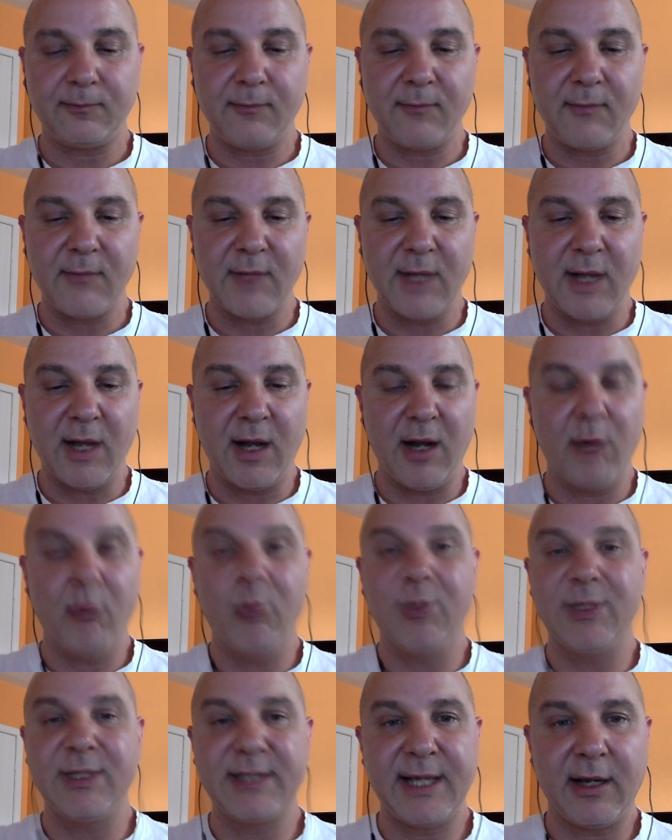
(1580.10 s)

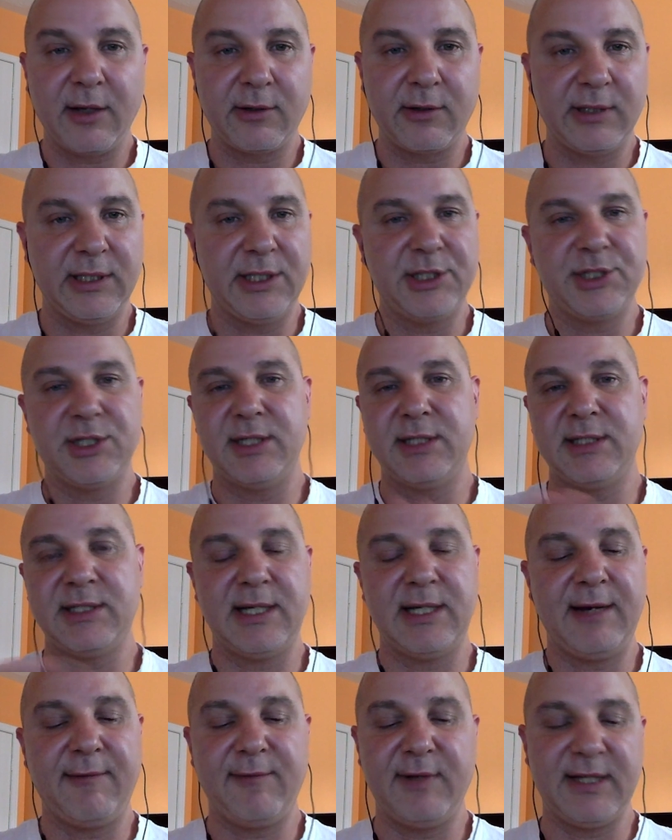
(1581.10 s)
wind calculations,
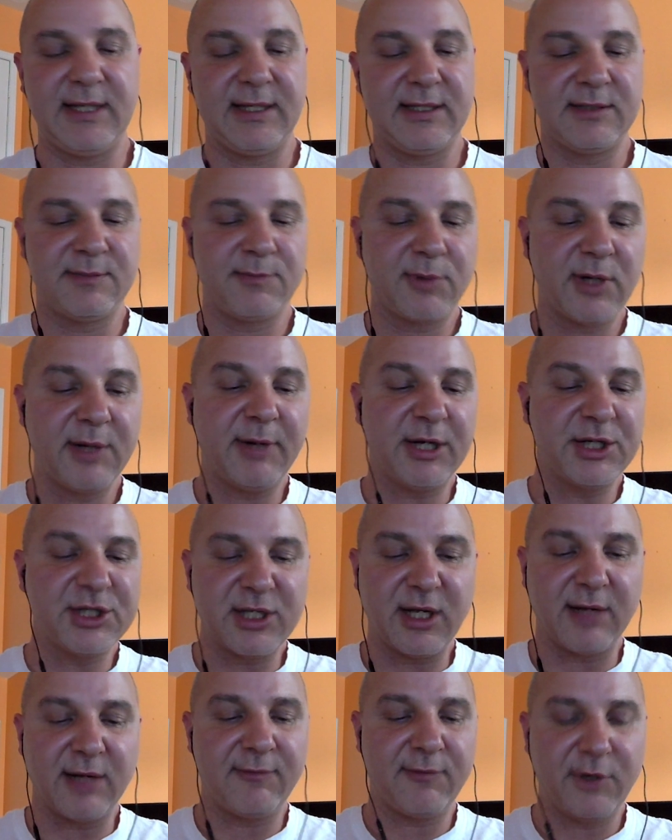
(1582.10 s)
and everything is pretty much
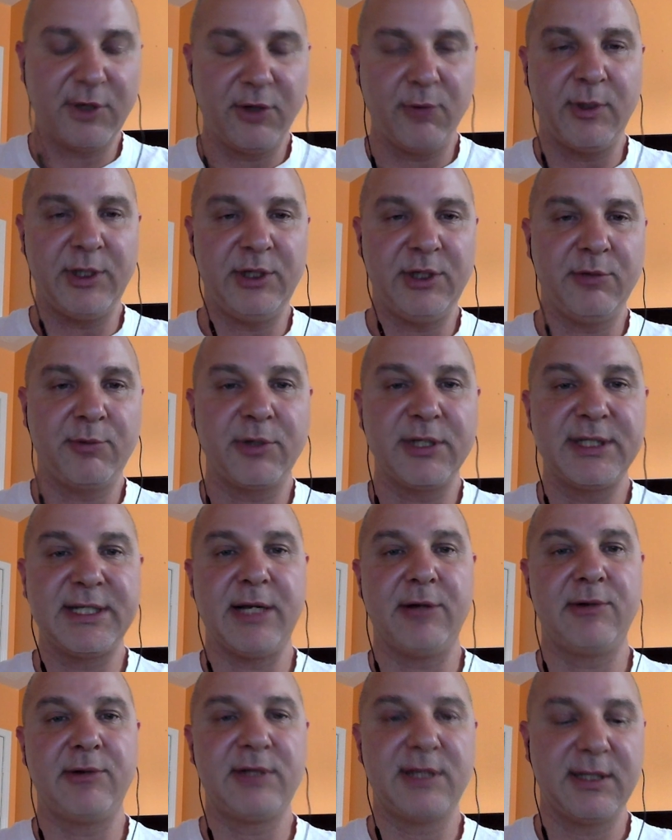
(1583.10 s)
done for you when you print
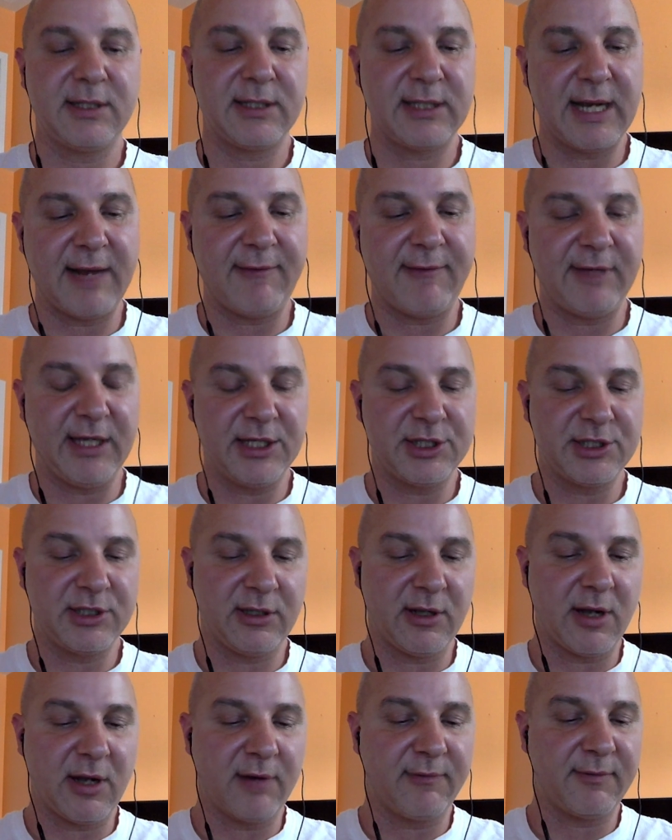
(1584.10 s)
out the navigation
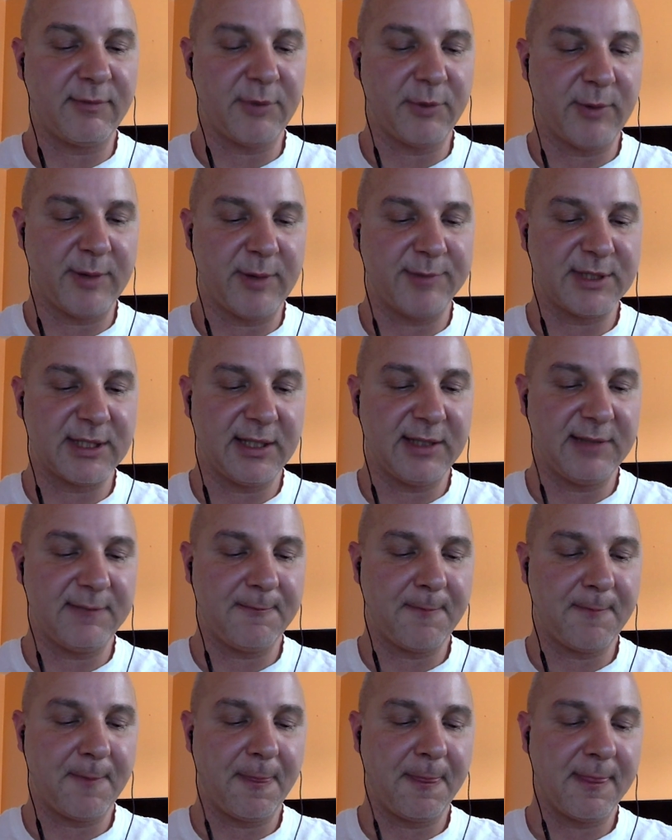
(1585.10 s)
log from the website.
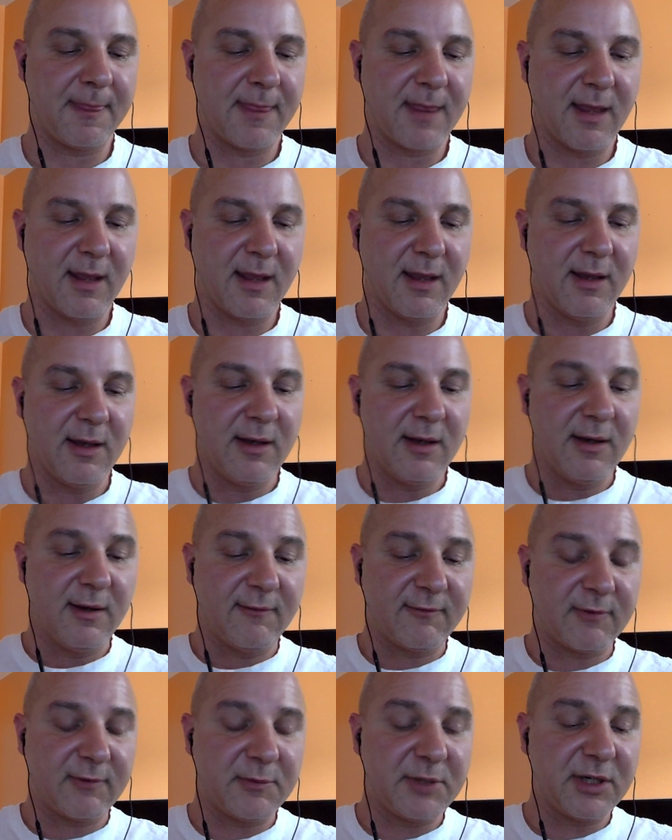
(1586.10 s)

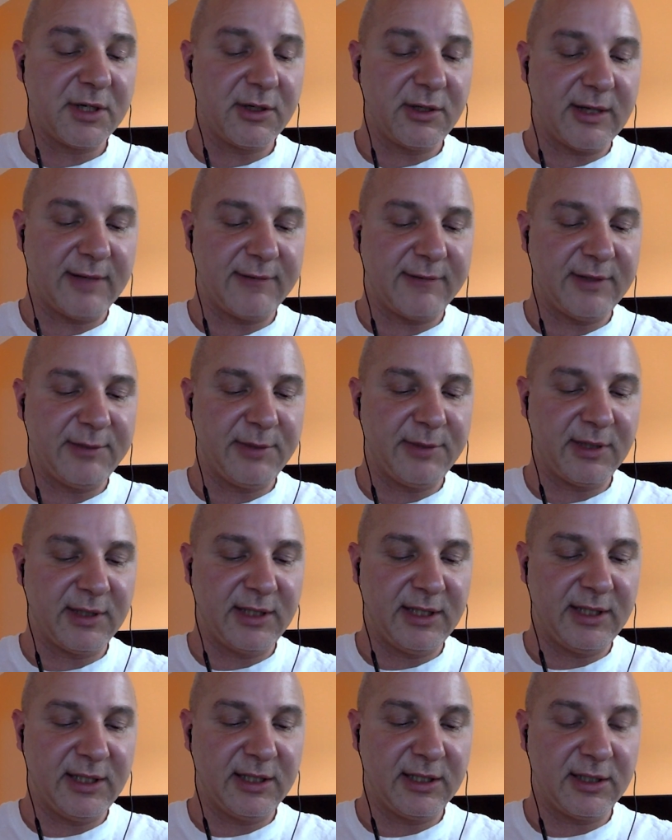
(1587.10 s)
From here, you have the
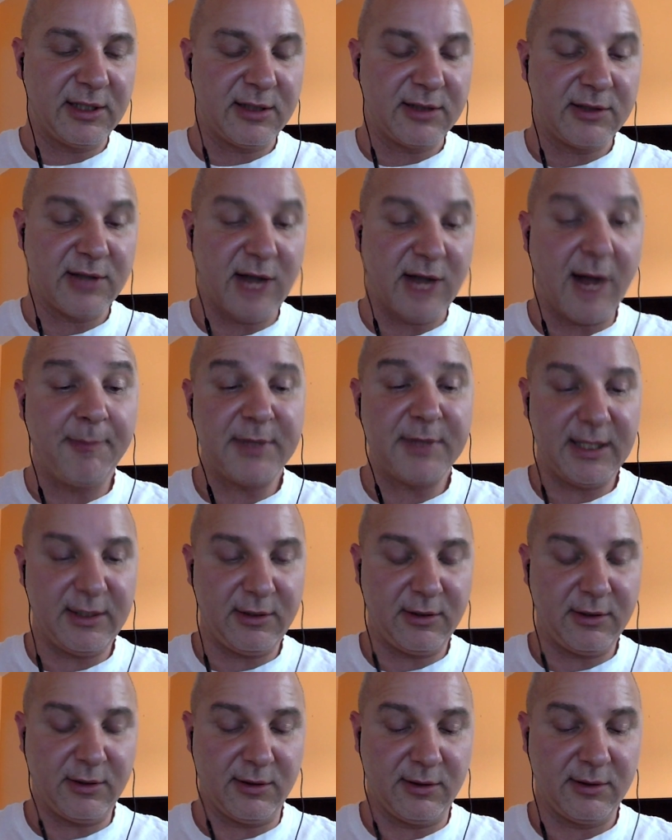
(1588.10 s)
ability to update
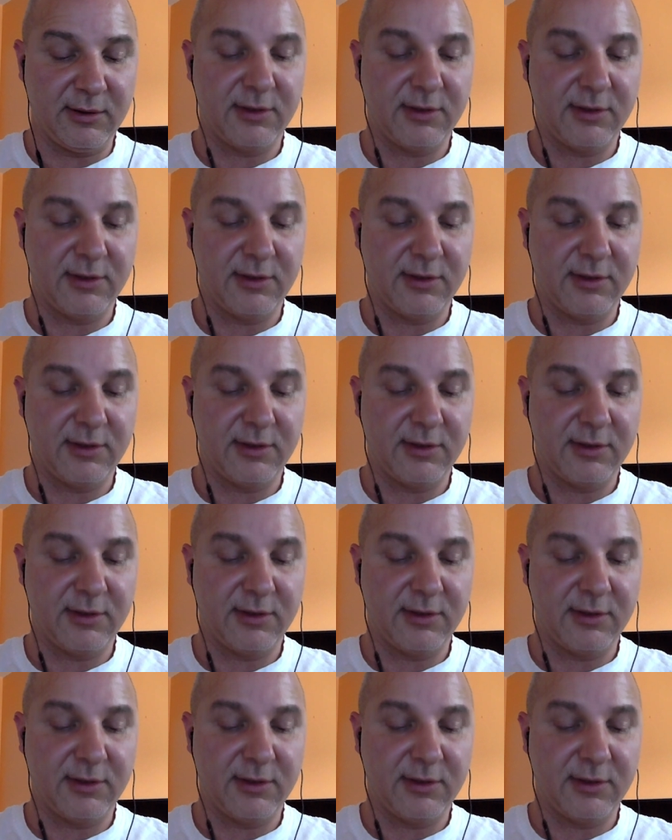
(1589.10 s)
your